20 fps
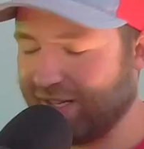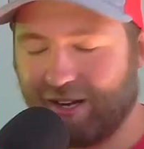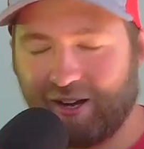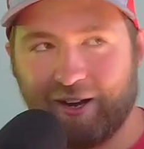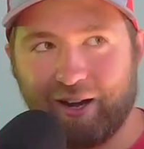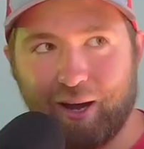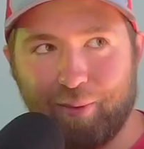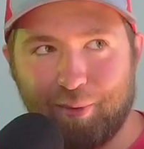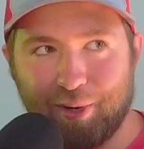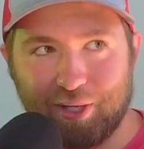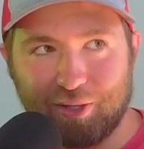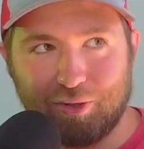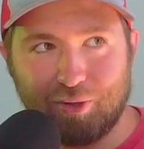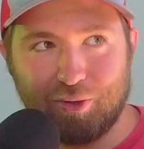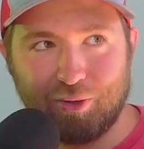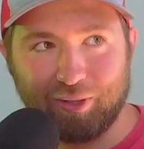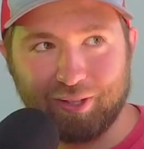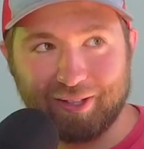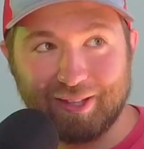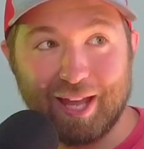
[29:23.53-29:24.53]
All right, I'm gonna
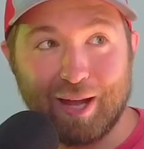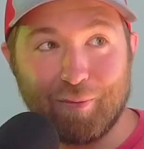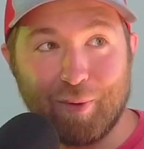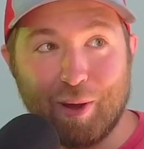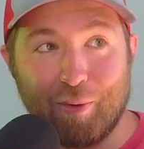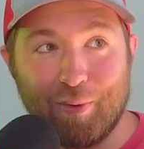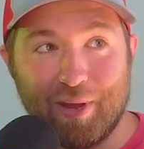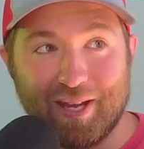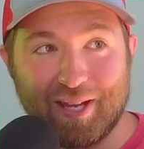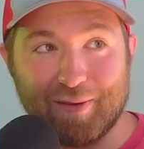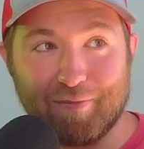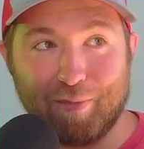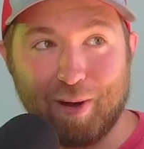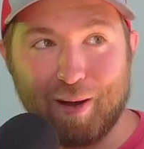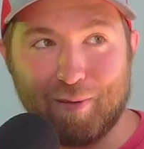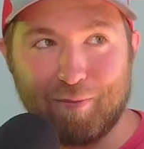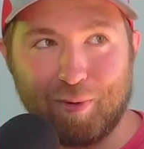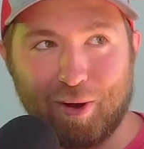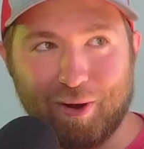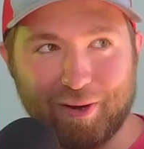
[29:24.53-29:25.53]
Google it. That way we can
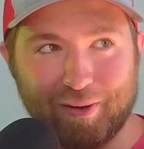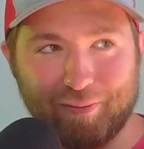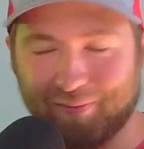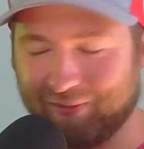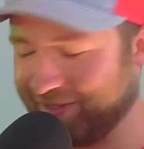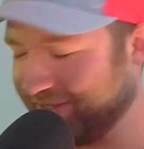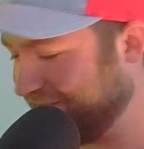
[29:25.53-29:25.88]
yeah look him. up.